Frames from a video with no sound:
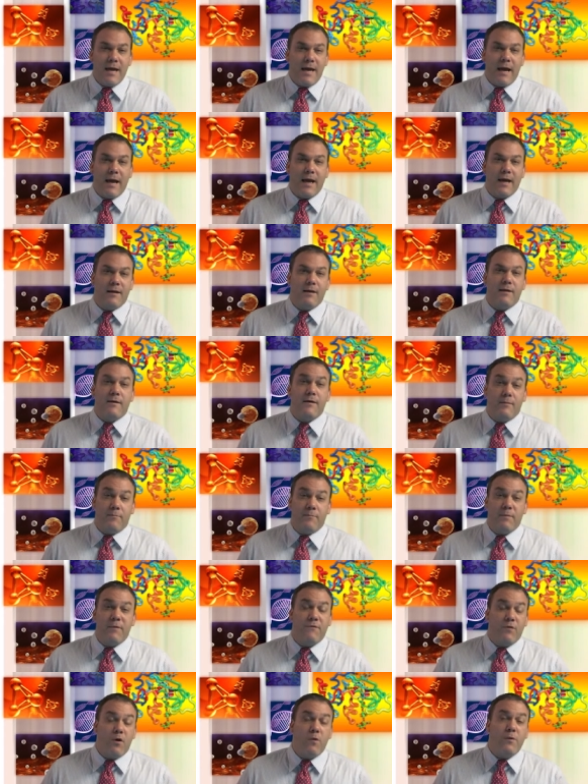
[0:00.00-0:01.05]
And
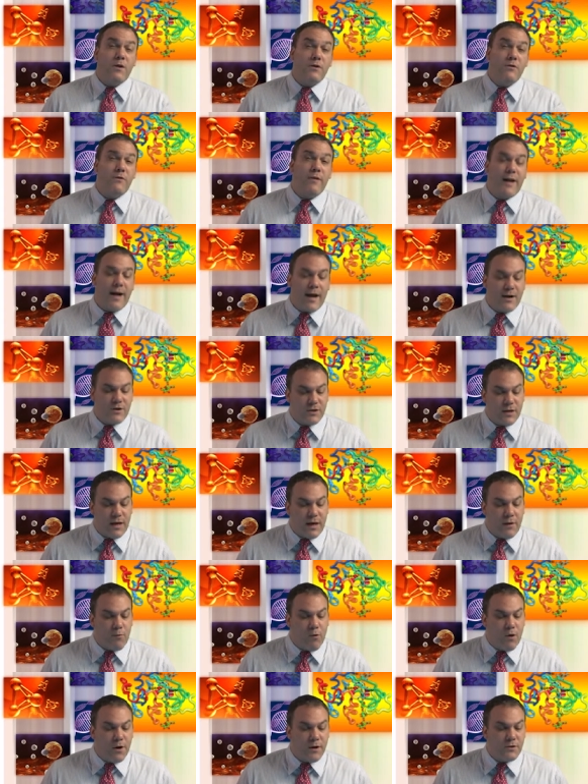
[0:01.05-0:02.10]
before we do that actually, I
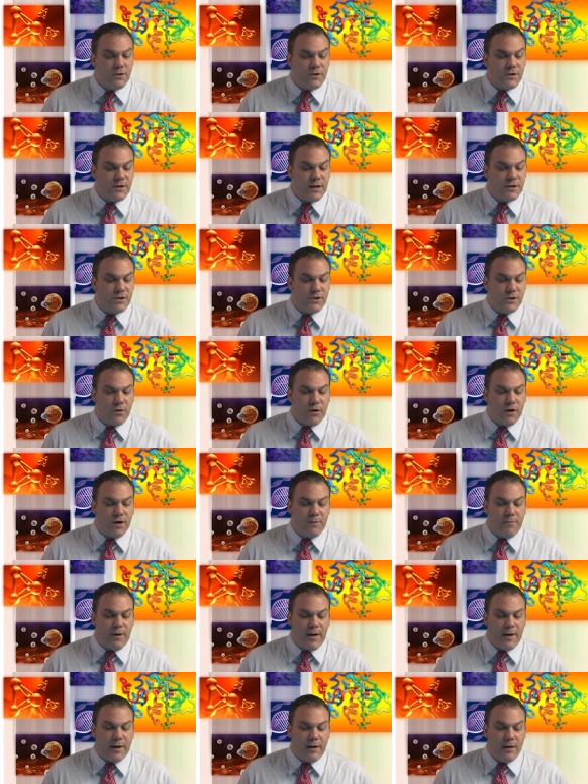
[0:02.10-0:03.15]
want to just get started
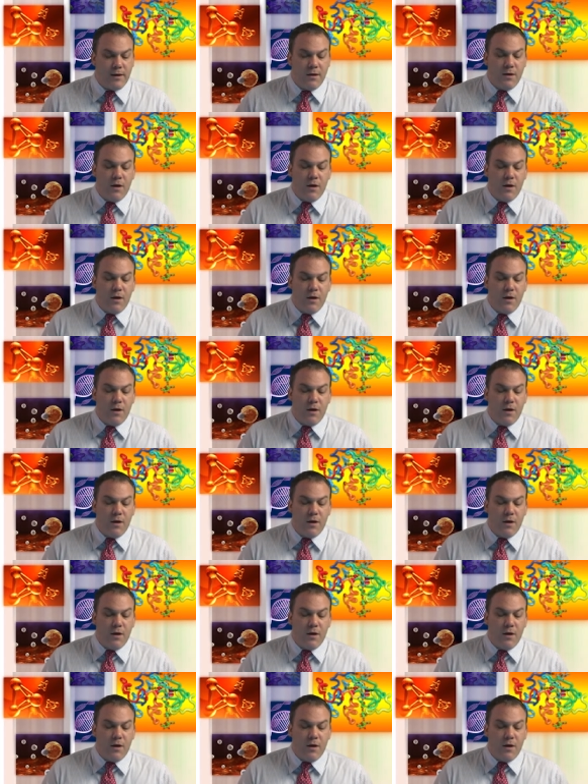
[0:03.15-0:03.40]
by